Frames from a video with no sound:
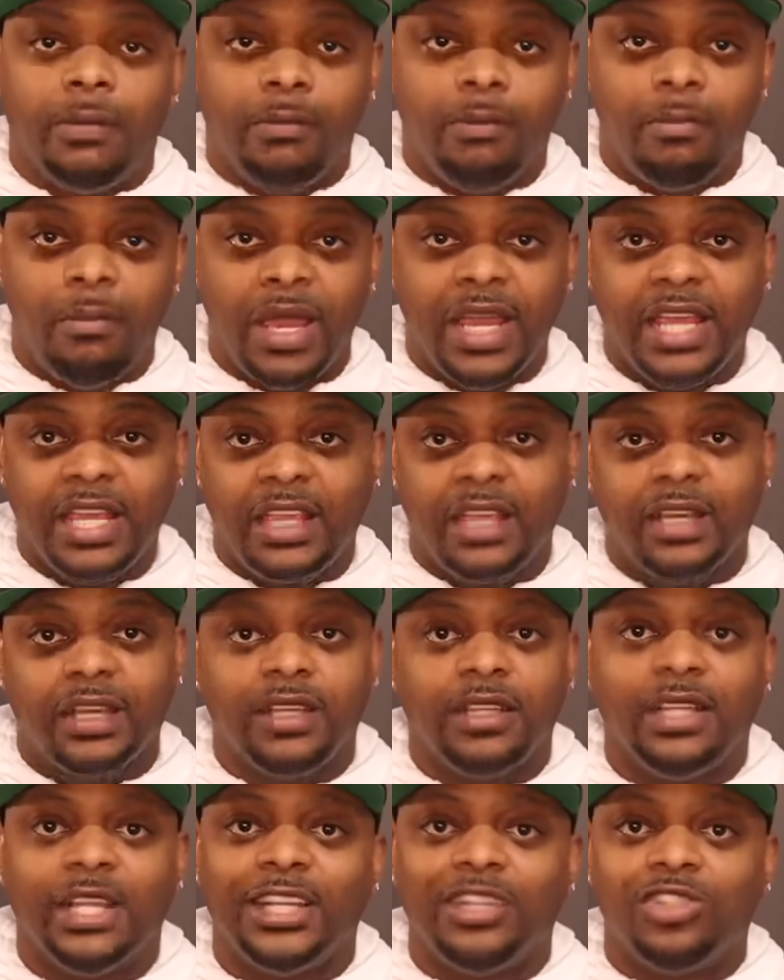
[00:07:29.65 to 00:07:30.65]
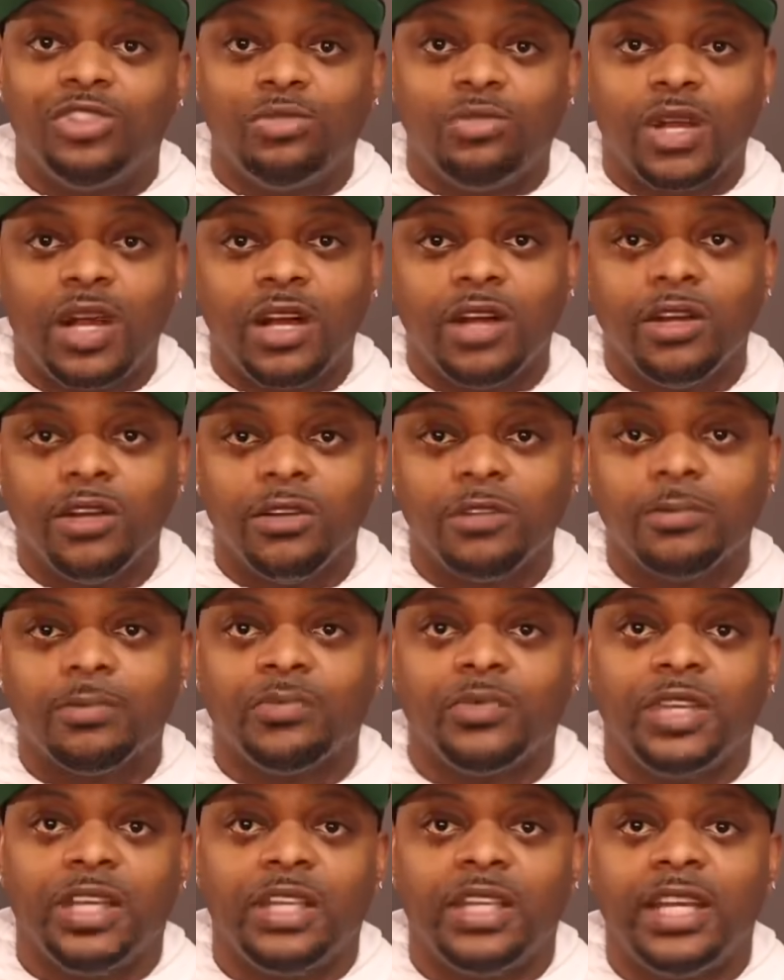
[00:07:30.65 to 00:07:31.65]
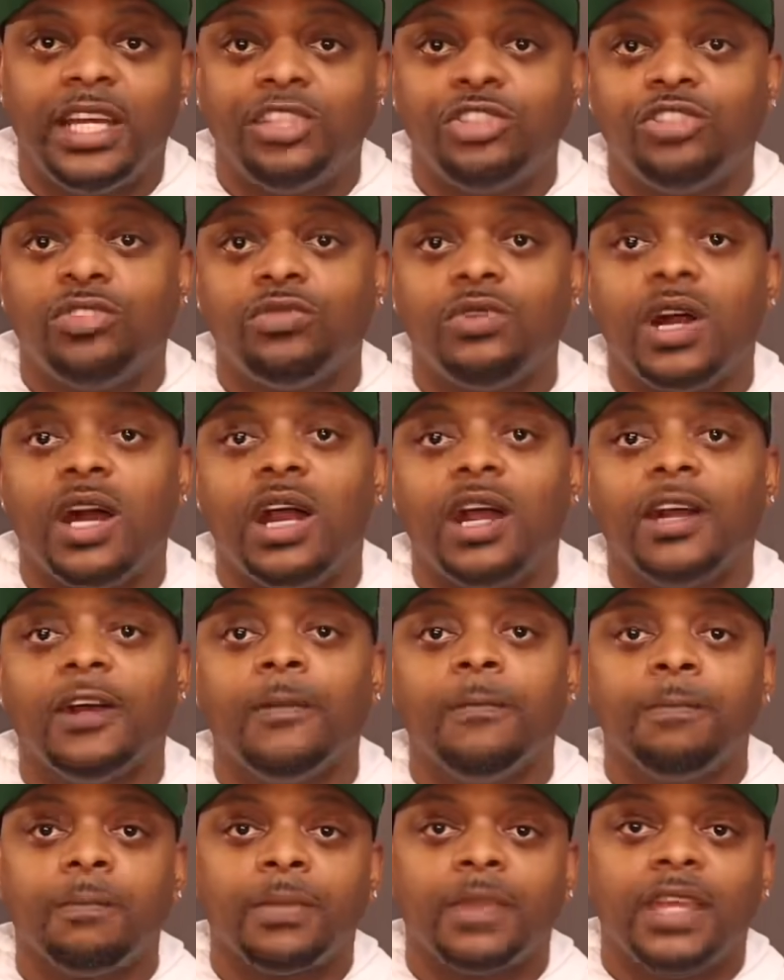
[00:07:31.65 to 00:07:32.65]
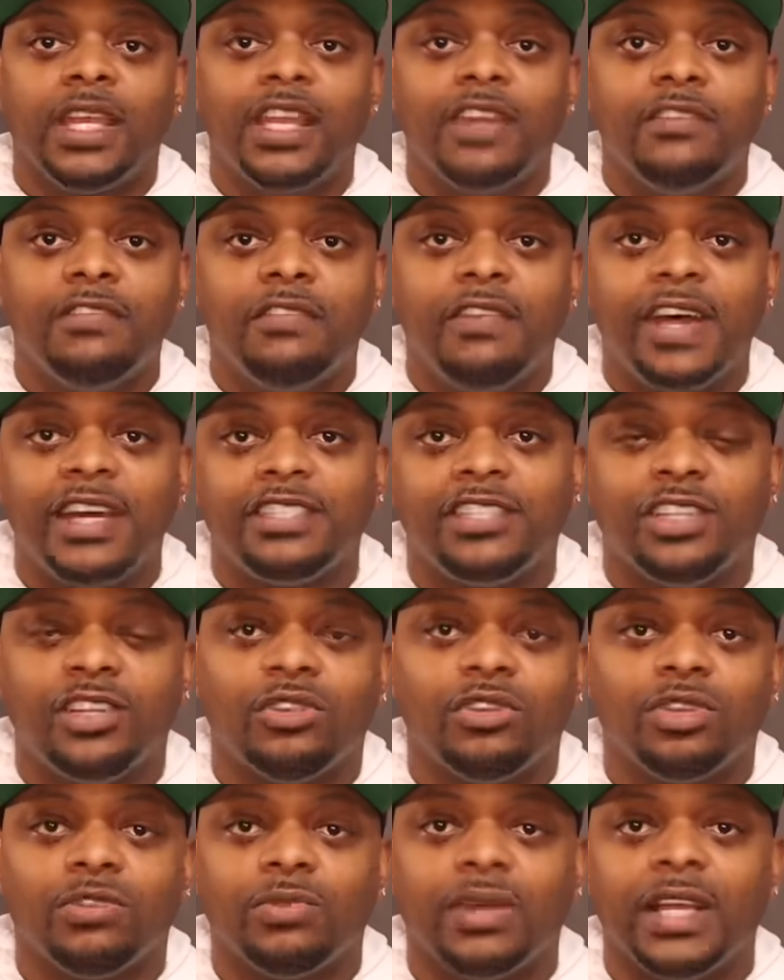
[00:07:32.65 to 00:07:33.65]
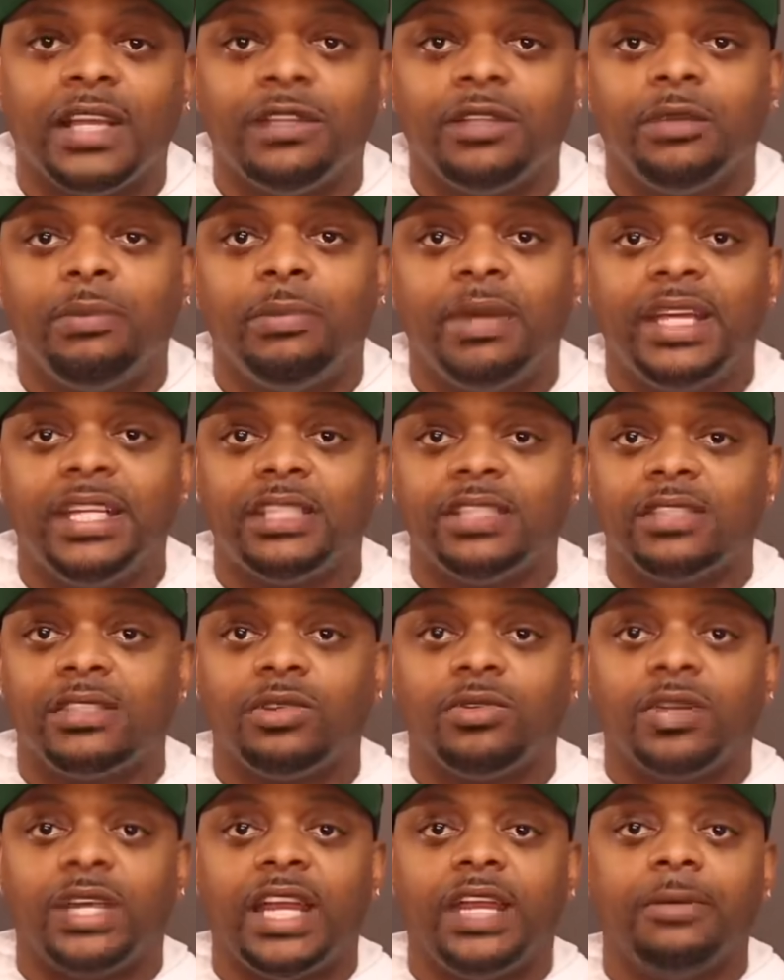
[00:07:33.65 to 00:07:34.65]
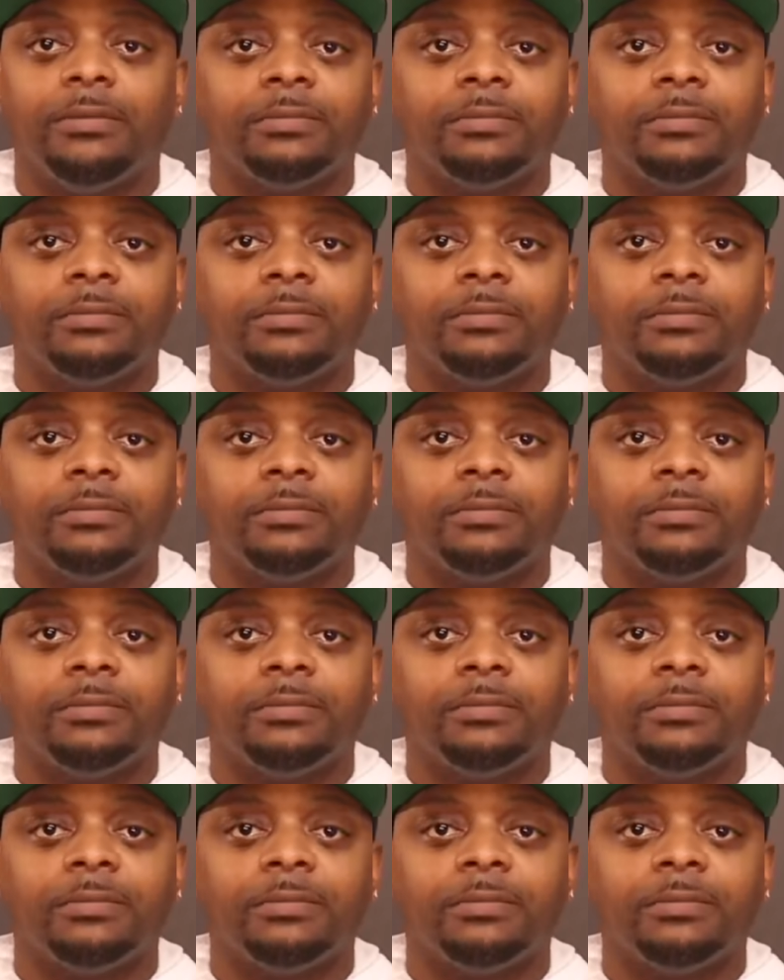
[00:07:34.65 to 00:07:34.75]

make, that you earn, and that you are investing on a regular basis, okay?